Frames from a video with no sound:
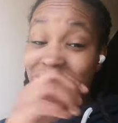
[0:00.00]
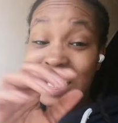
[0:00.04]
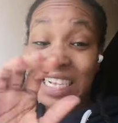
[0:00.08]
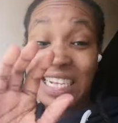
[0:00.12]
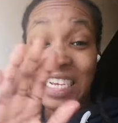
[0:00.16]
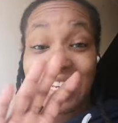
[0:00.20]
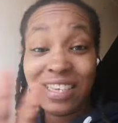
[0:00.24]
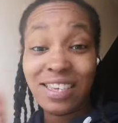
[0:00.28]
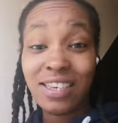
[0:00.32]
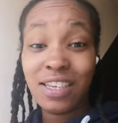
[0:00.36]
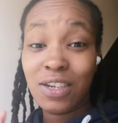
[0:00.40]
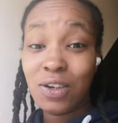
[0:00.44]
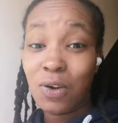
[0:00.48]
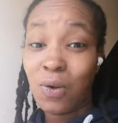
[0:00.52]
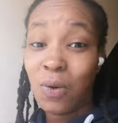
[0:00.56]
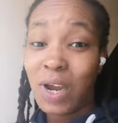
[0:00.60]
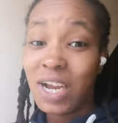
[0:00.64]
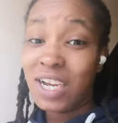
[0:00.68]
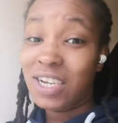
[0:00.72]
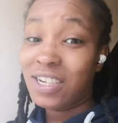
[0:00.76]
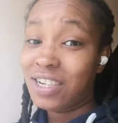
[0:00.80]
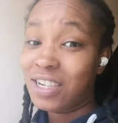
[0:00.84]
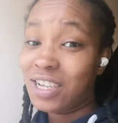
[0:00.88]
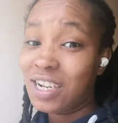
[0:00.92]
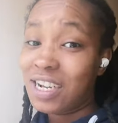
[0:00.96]
In this
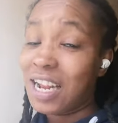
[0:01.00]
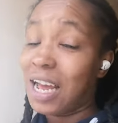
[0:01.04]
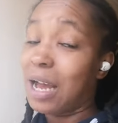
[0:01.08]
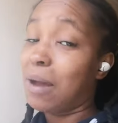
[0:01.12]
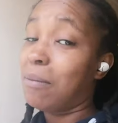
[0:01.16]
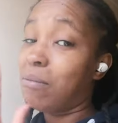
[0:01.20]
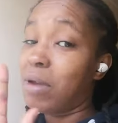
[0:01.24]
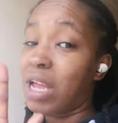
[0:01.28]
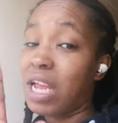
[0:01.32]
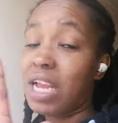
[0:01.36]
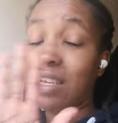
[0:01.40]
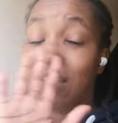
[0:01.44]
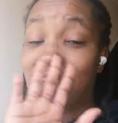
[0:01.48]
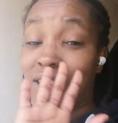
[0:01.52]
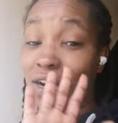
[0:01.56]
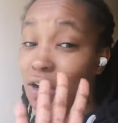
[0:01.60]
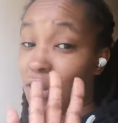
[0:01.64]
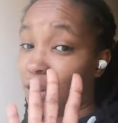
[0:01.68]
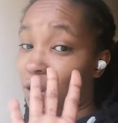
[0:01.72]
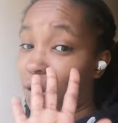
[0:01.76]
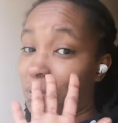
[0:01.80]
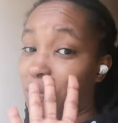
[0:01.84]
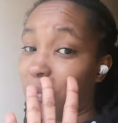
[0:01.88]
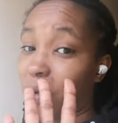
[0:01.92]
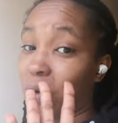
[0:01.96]
equation, that makes
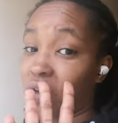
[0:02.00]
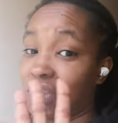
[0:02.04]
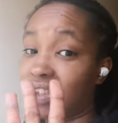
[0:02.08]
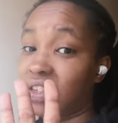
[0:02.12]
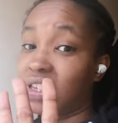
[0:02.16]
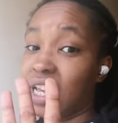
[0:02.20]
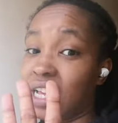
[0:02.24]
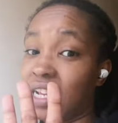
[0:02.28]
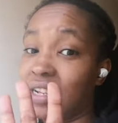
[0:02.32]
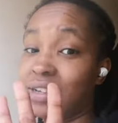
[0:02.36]
a lot more